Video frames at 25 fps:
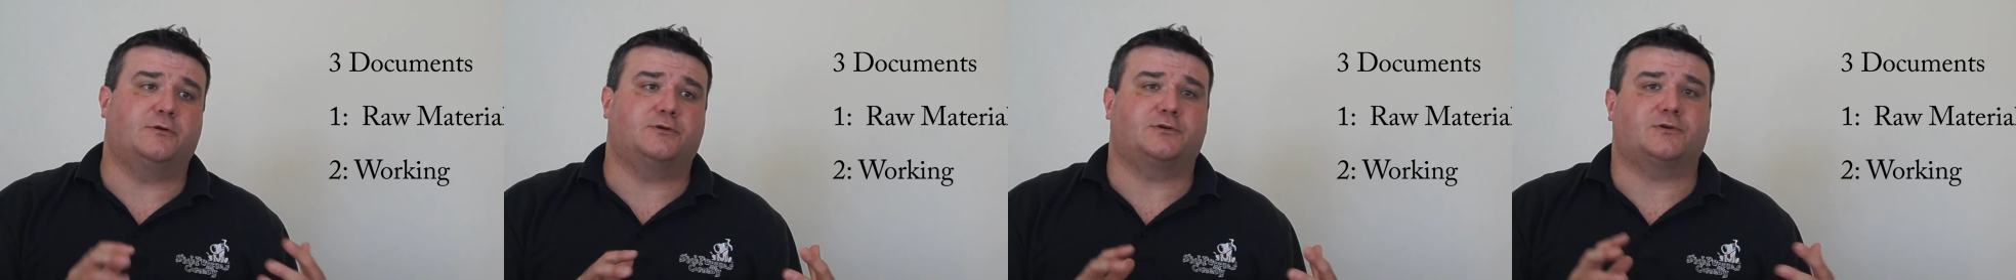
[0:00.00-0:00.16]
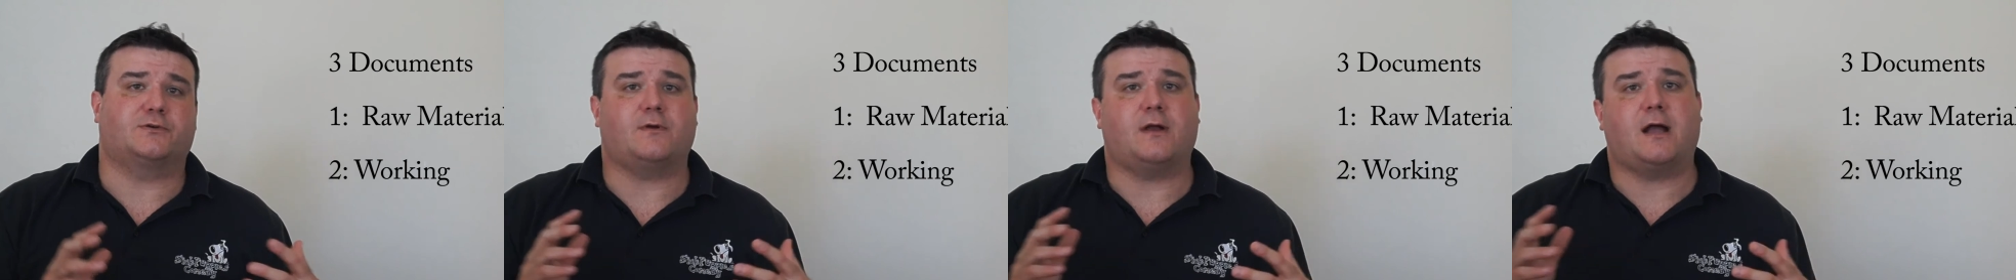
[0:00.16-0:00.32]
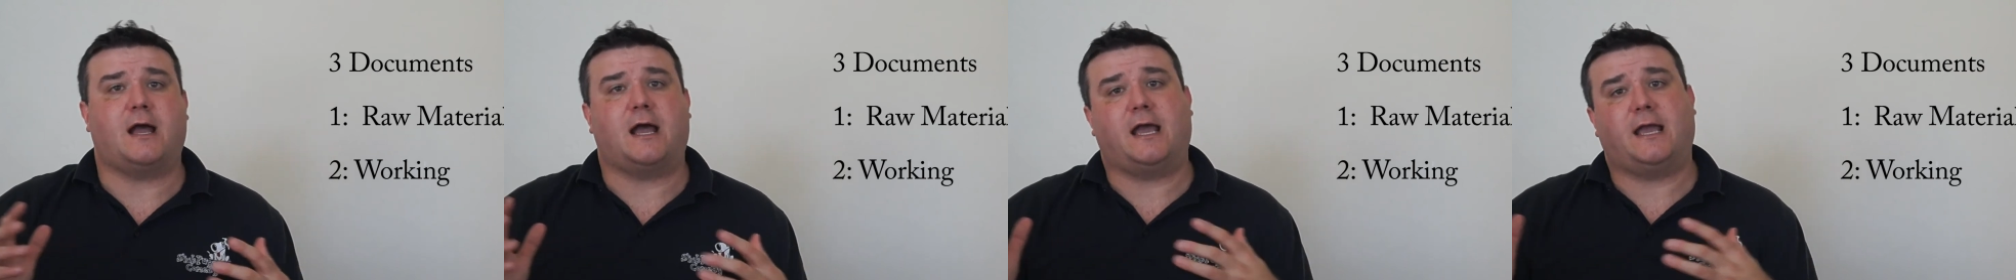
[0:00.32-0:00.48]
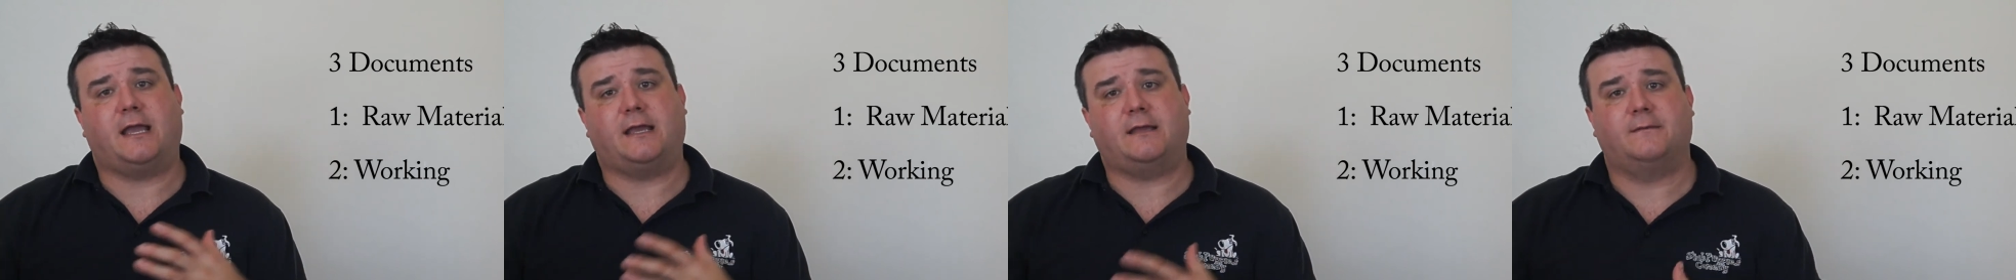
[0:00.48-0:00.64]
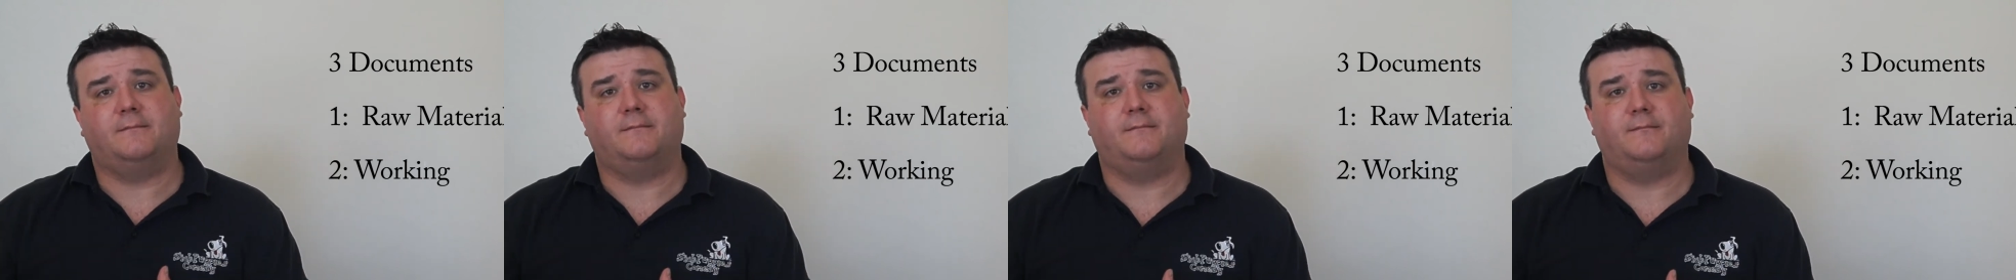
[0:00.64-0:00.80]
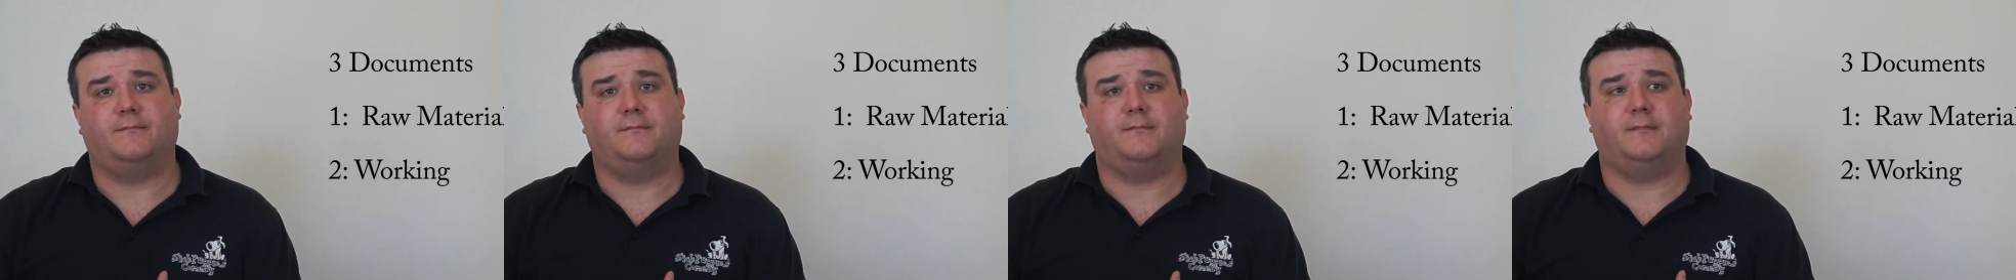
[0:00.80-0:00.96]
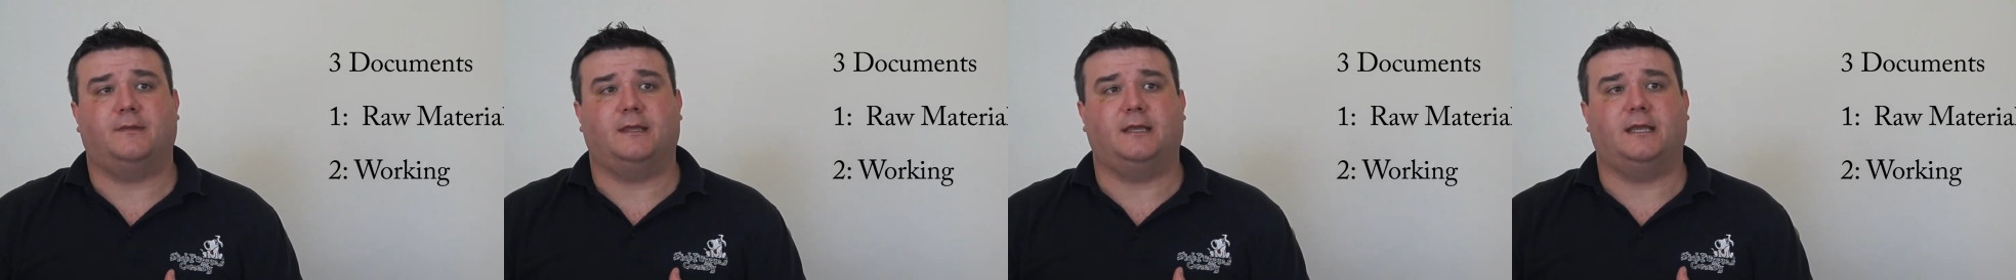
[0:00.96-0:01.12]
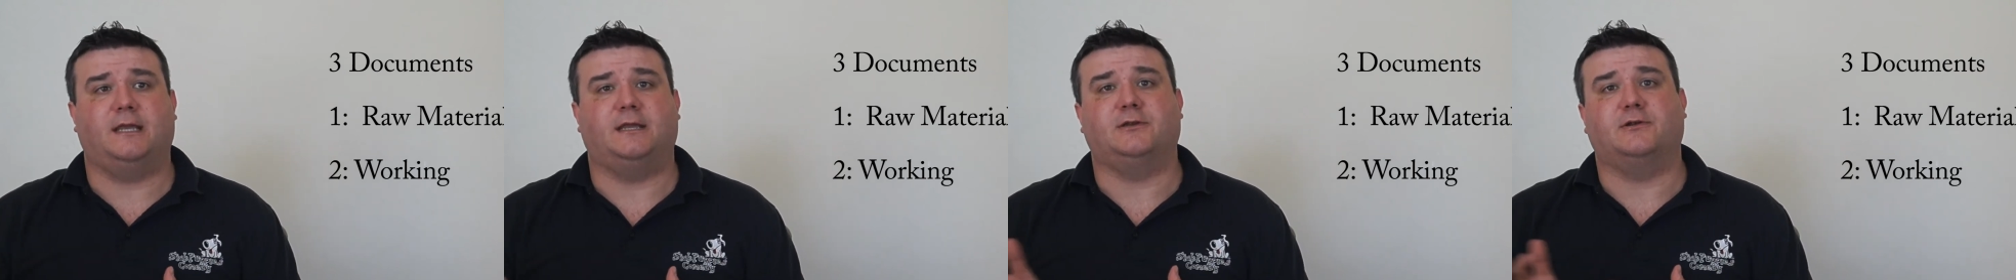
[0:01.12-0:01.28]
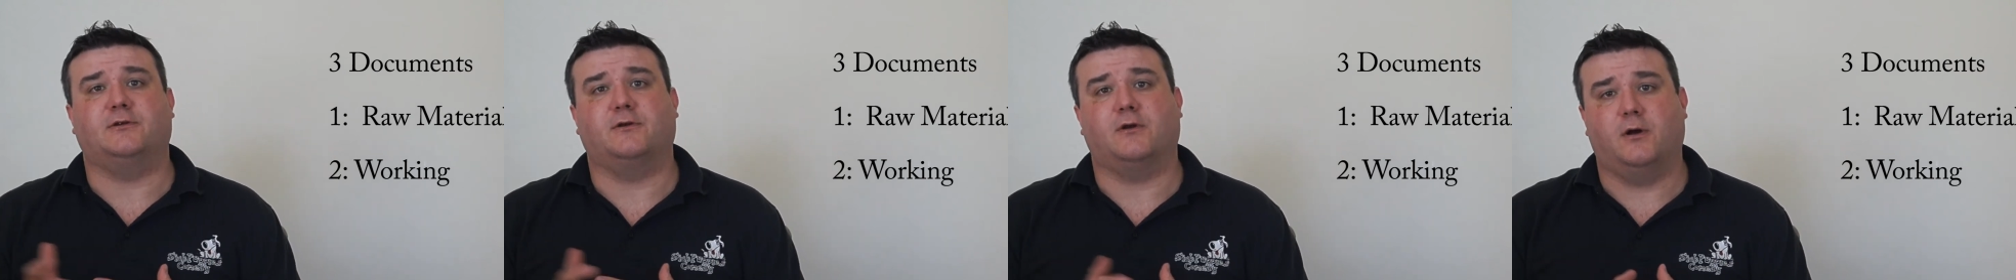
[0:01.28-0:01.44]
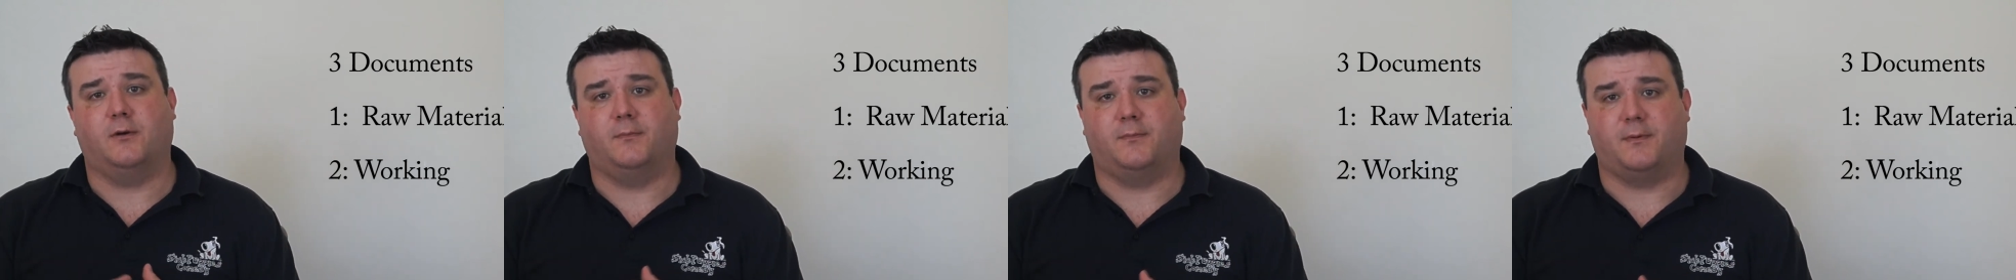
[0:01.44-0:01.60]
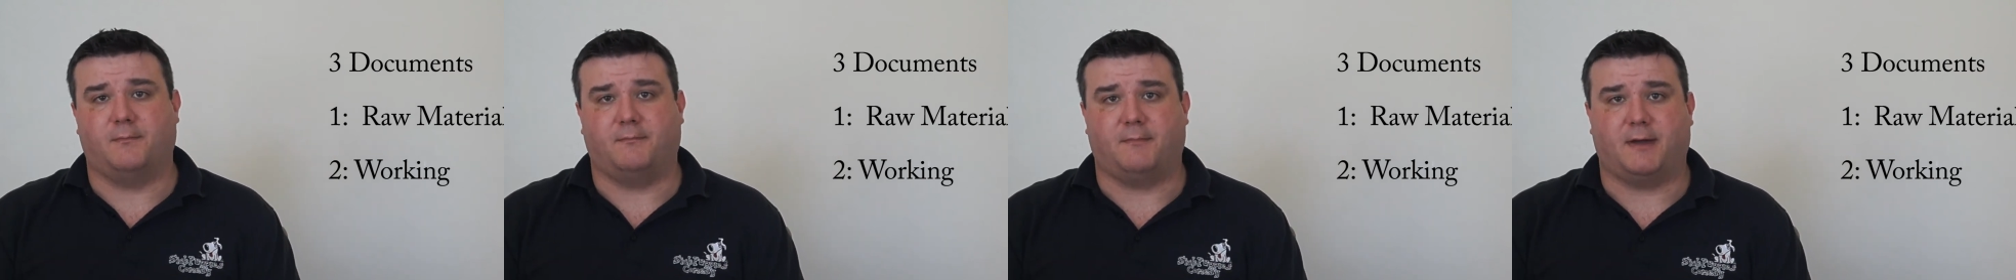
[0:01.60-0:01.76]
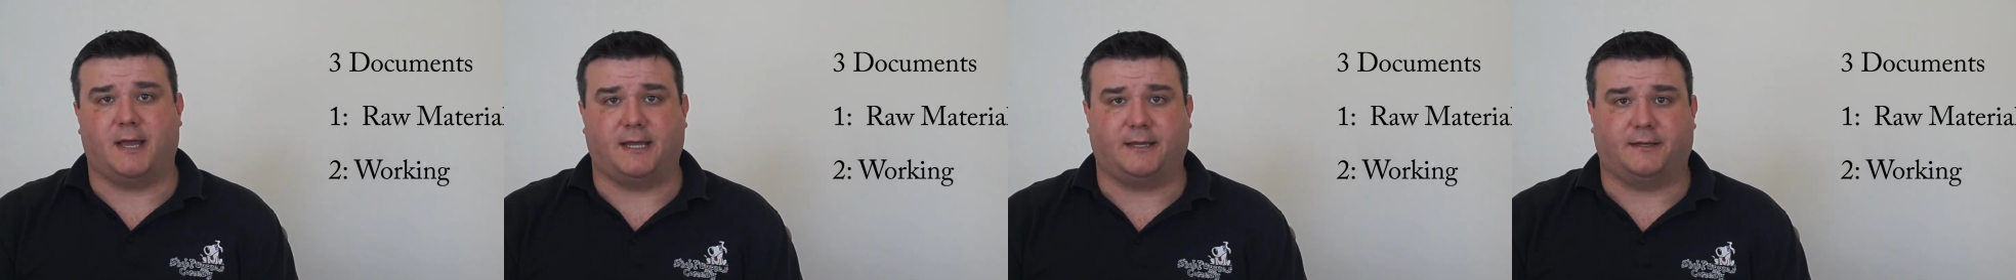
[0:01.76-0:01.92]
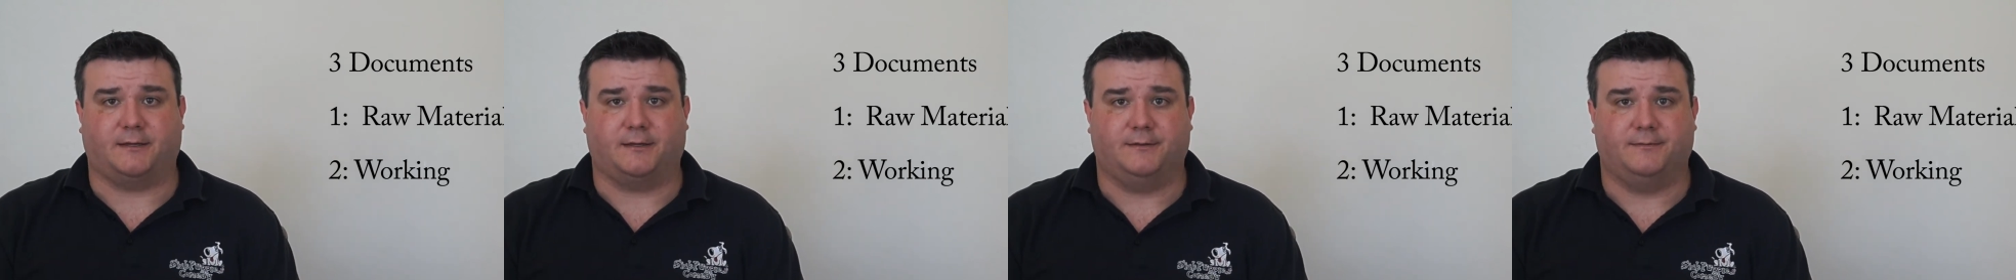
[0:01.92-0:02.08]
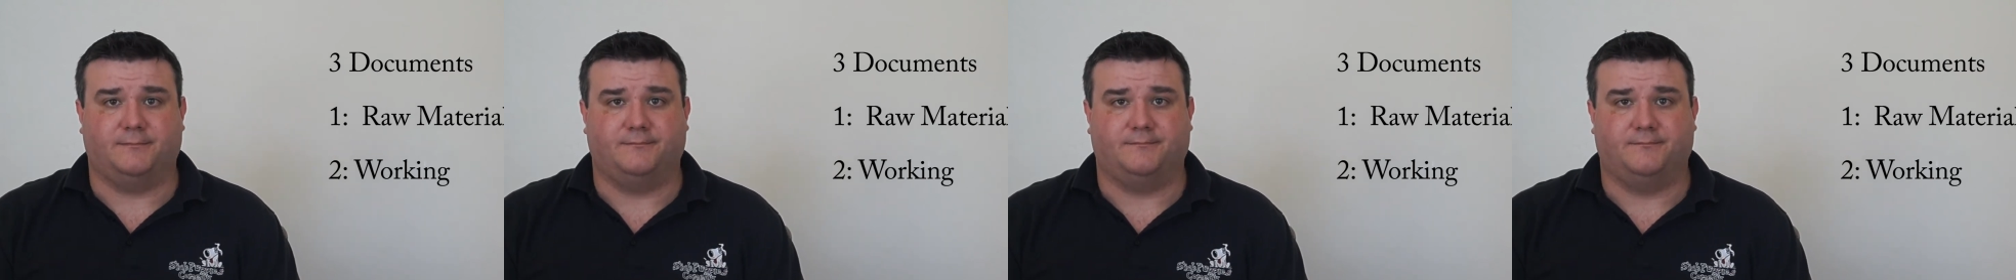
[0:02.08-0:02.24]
try in your open mic.